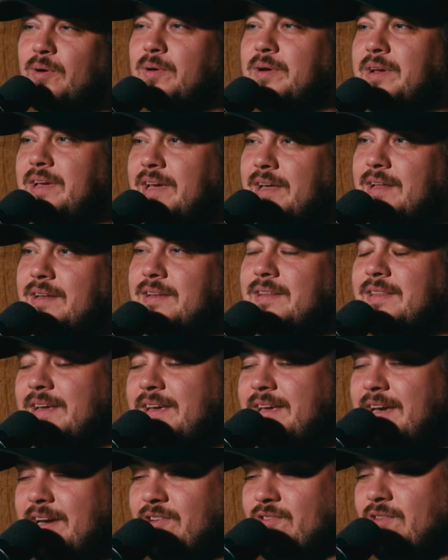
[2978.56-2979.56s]
kit. The
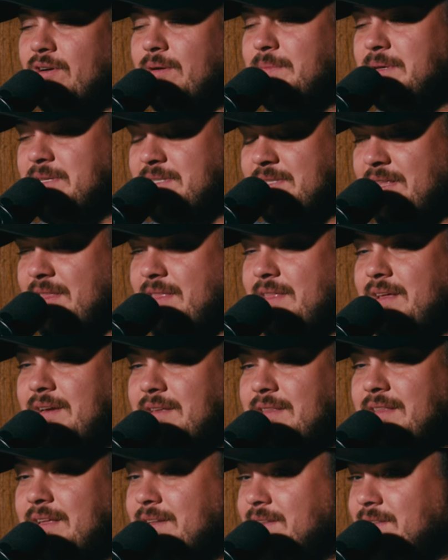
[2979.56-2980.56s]
kick drum is the thing
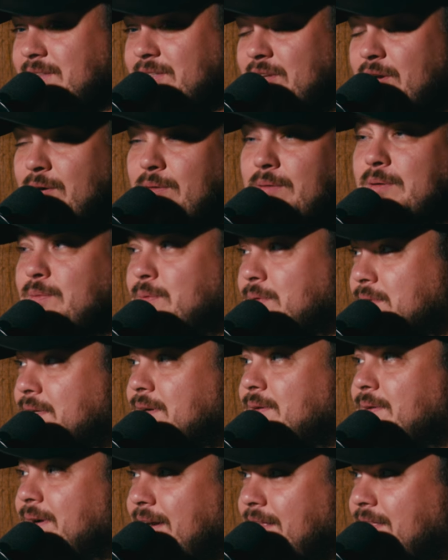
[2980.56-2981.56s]
that no one will know
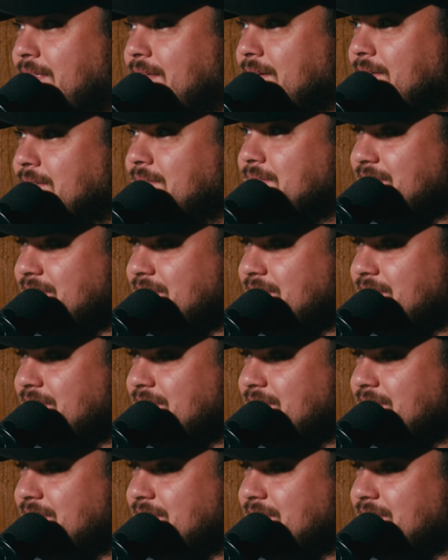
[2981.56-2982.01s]
anything.